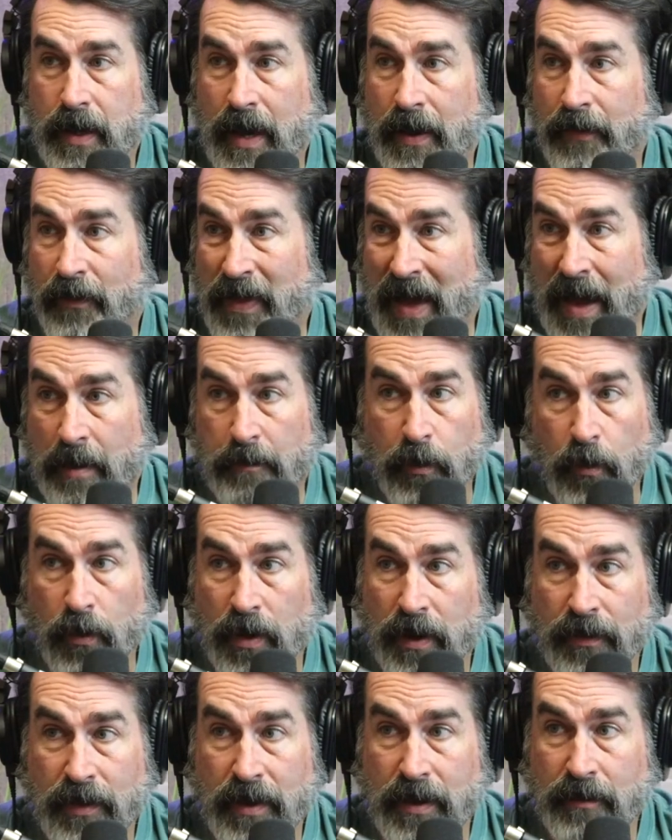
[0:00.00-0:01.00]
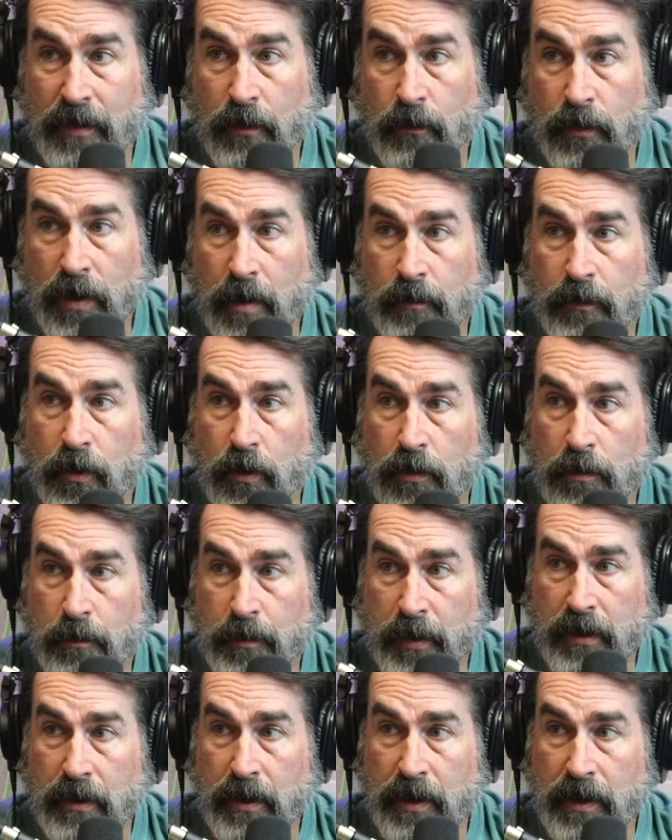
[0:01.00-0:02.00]
at that point in the evening when I'm going
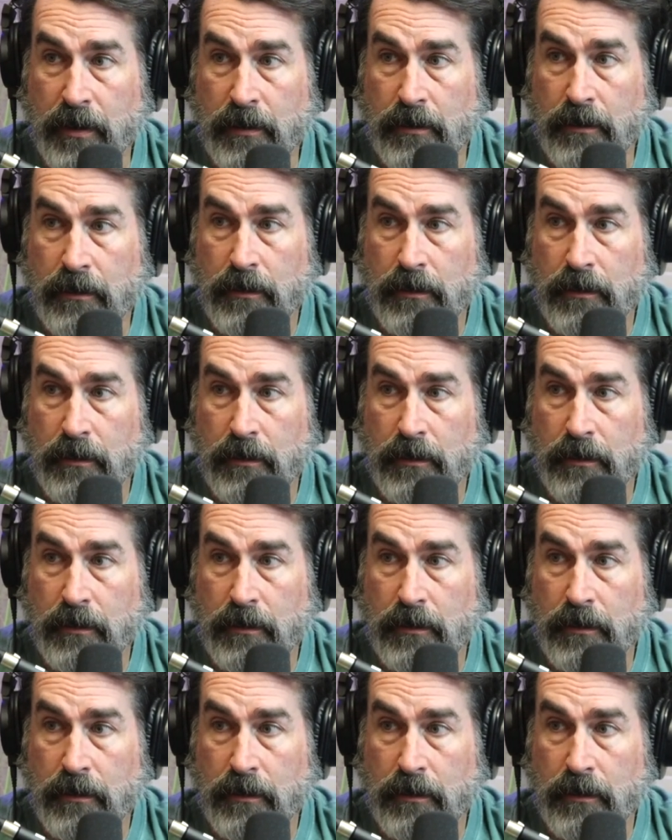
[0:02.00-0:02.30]
parallel,